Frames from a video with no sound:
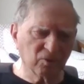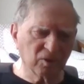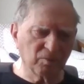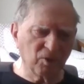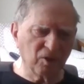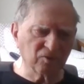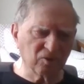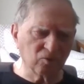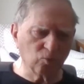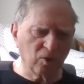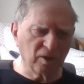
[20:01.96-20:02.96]
uh,
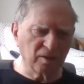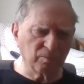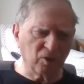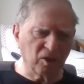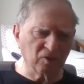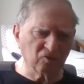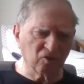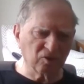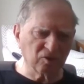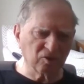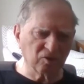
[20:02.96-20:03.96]
1 and Bong
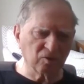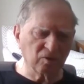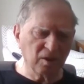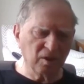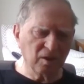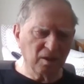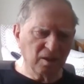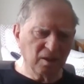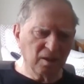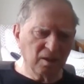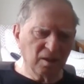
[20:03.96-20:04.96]
Son 2.
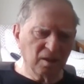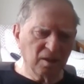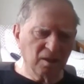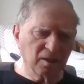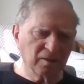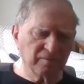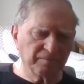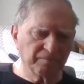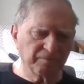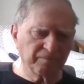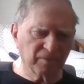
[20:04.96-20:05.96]
Uh,
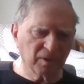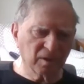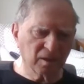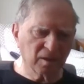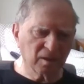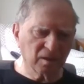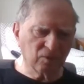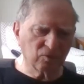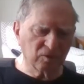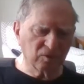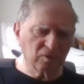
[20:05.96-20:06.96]
that
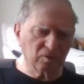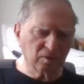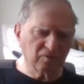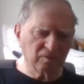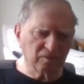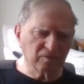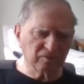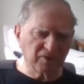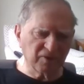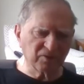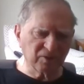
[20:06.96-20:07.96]
was
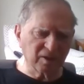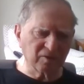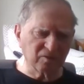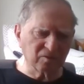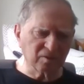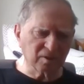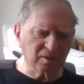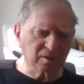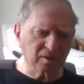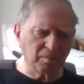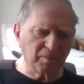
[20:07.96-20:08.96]
fights against
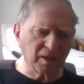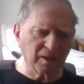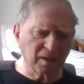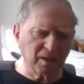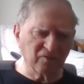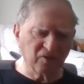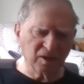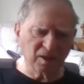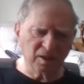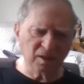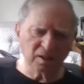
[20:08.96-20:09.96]
combined
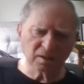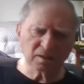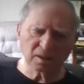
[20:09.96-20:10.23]
NVA and,